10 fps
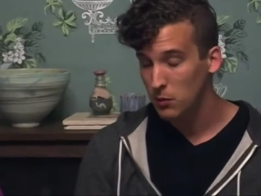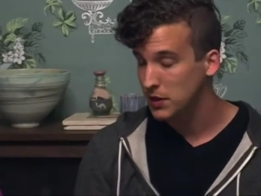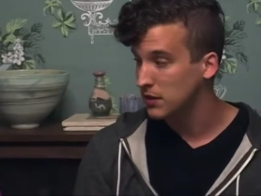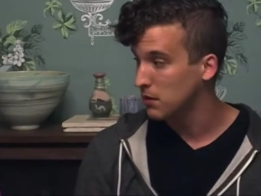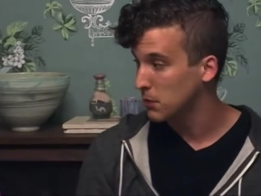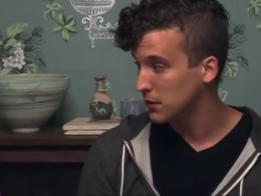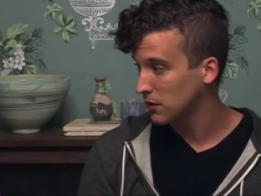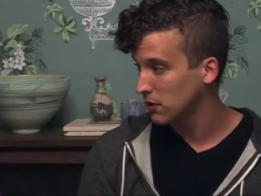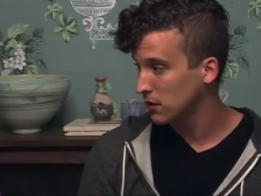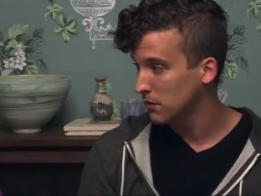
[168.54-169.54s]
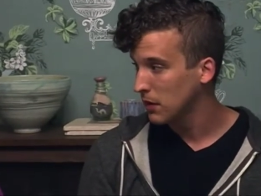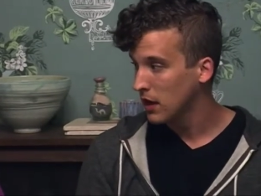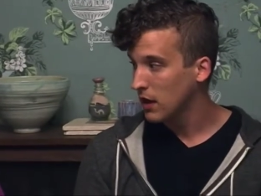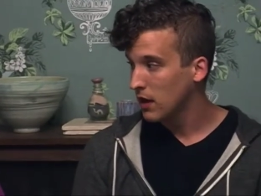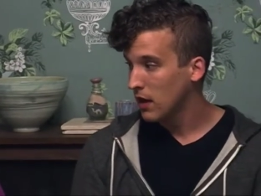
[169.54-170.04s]
which is a musical
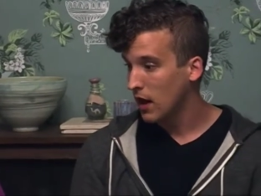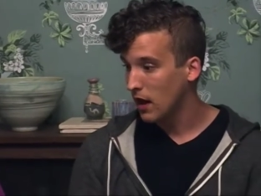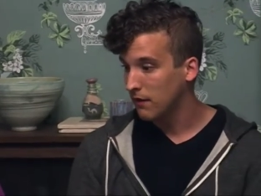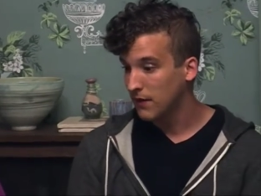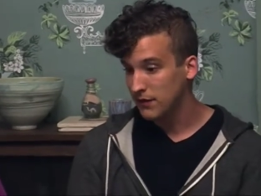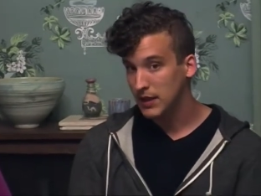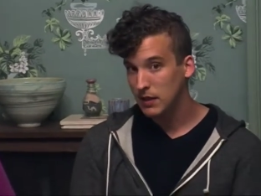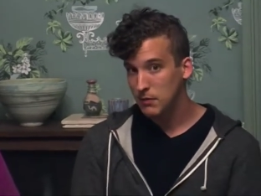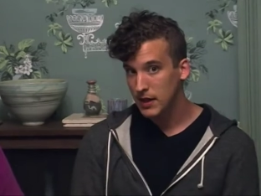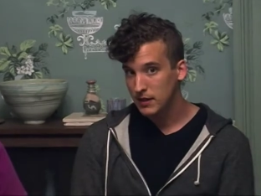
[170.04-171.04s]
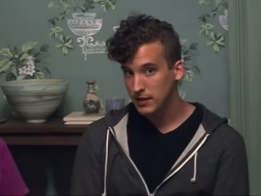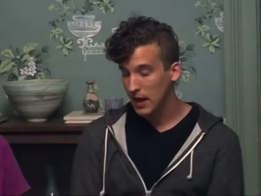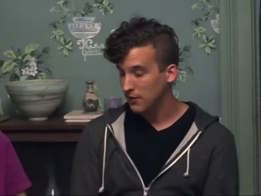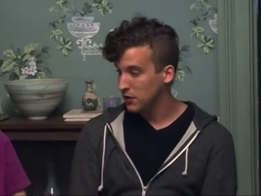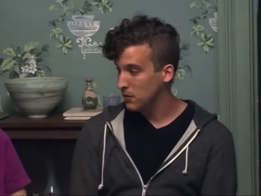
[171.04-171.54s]
uh, 15 minutes
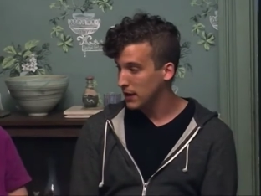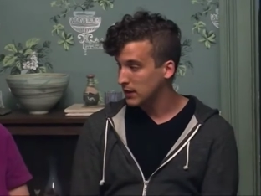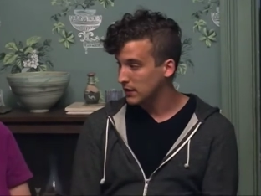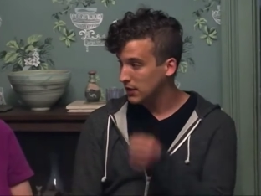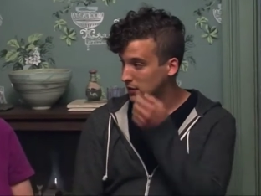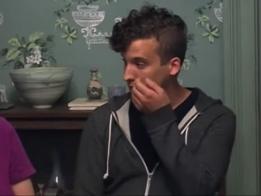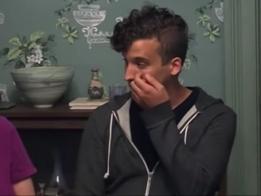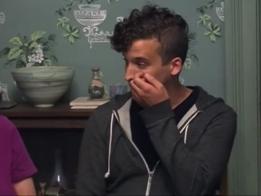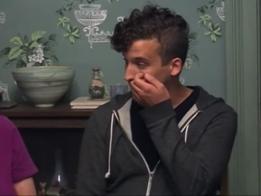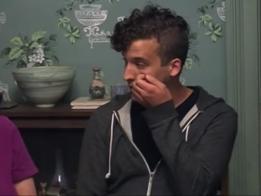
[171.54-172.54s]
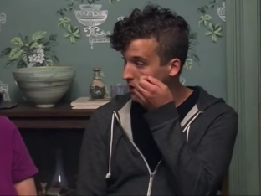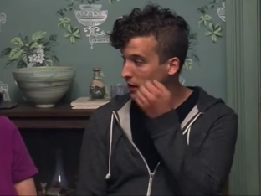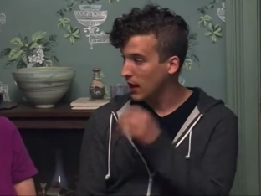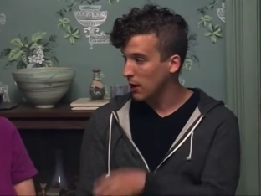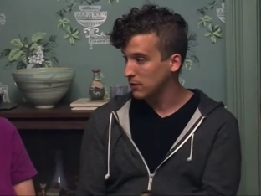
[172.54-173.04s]
after the main stage is
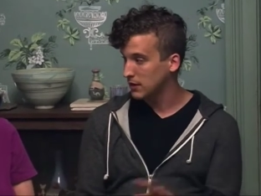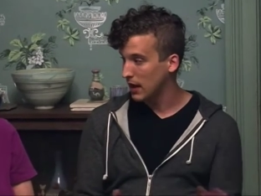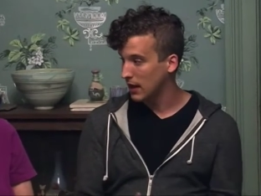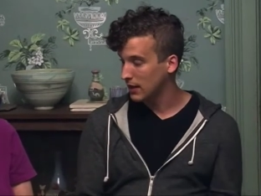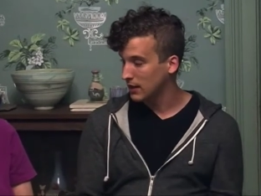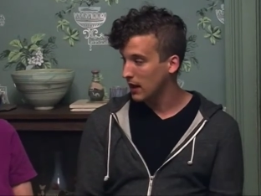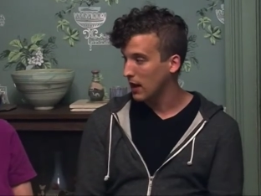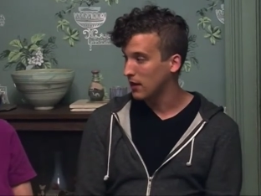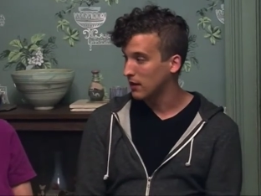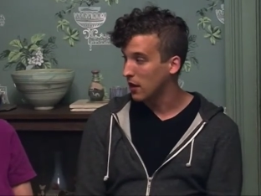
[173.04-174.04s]
done, outside uh,